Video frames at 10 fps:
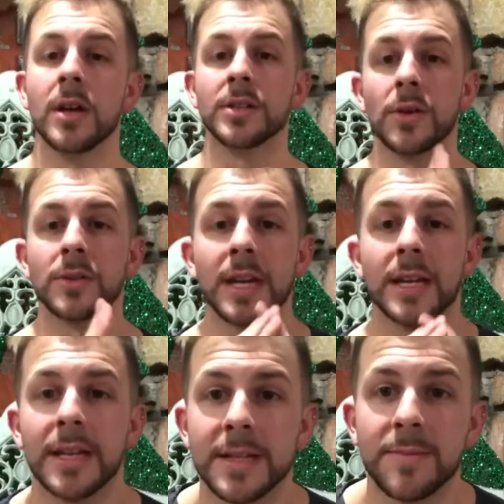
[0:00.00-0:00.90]
don't
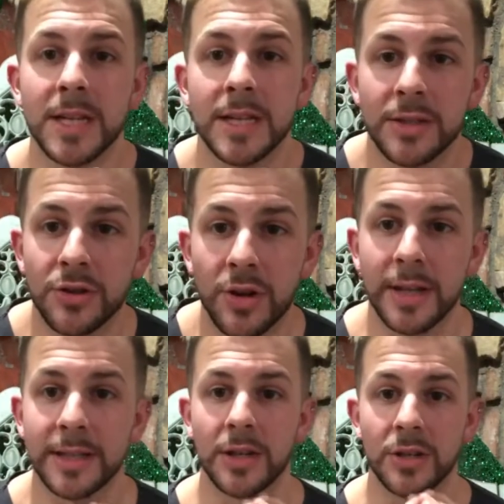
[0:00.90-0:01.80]
take it as me trying
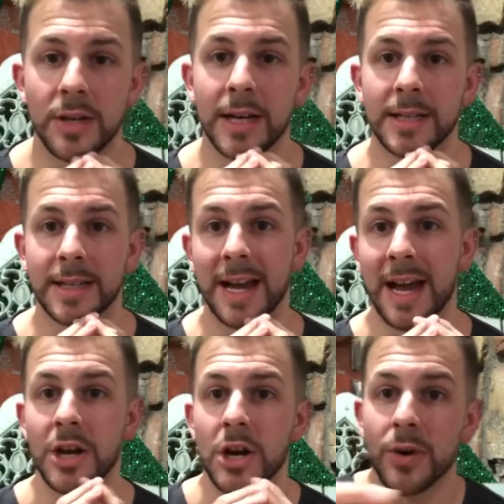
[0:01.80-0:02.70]
to tell you guys that I
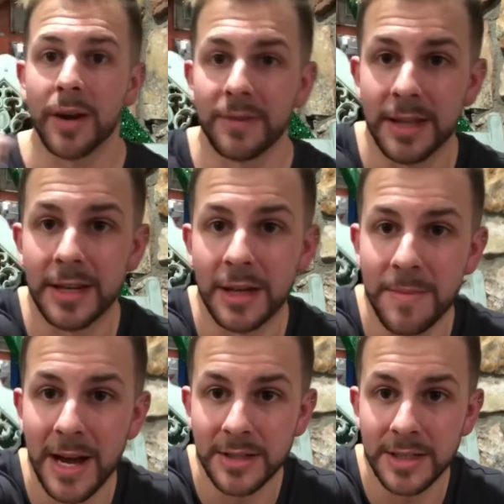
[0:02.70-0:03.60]
know everything
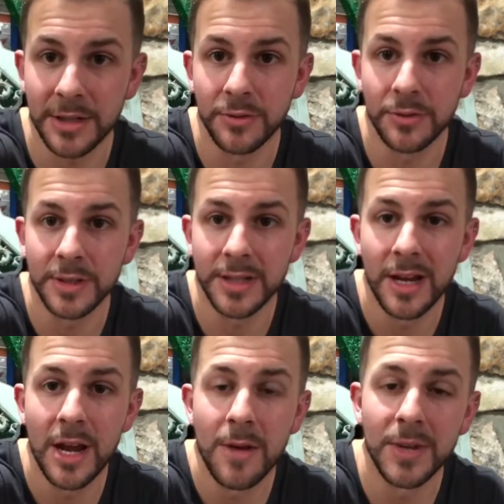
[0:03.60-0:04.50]
about steroids,
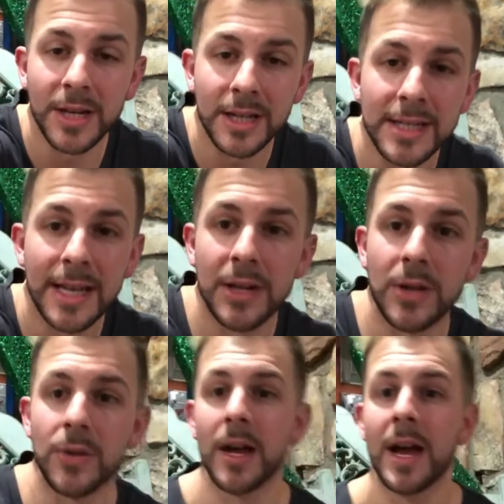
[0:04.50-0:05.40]
because I
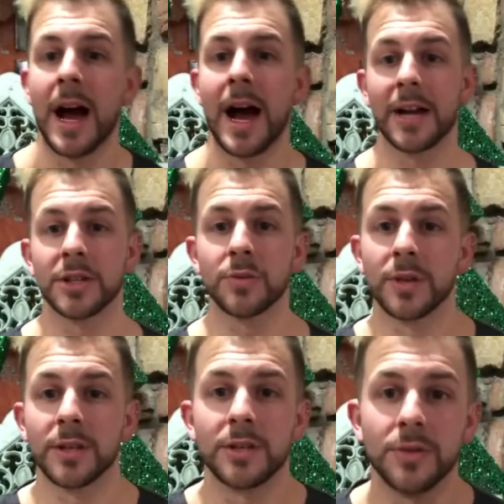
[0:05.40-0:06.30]
don't. I just
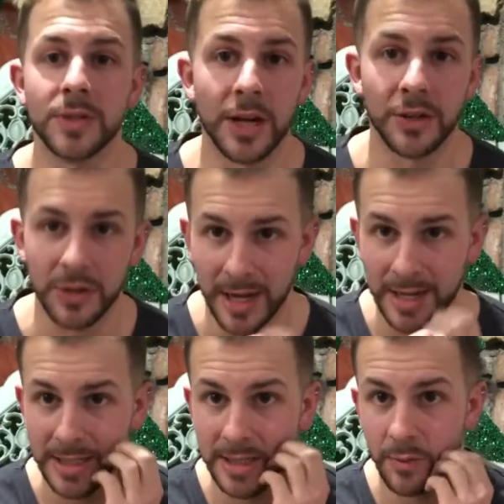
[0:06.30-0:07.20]
wanted to tell you
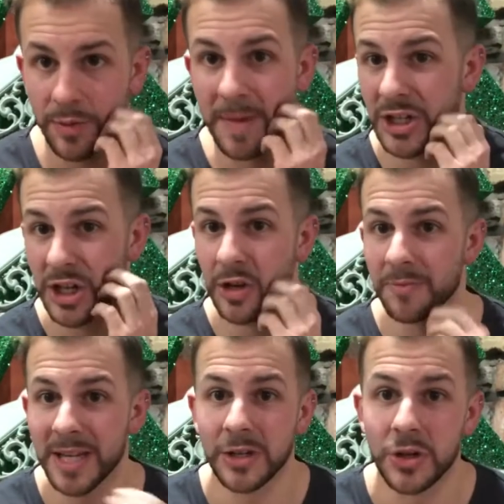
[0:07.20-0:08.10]
guys, with my channel
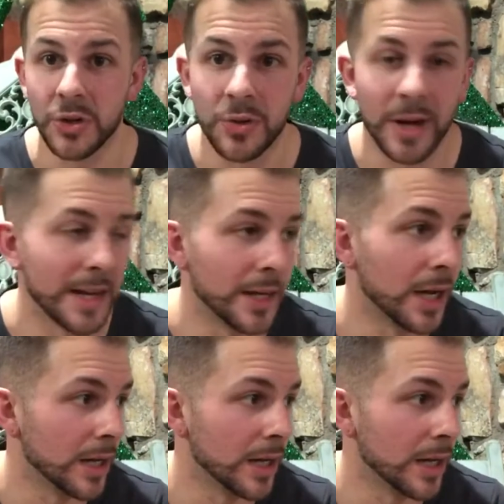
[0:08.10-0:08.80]
being new, and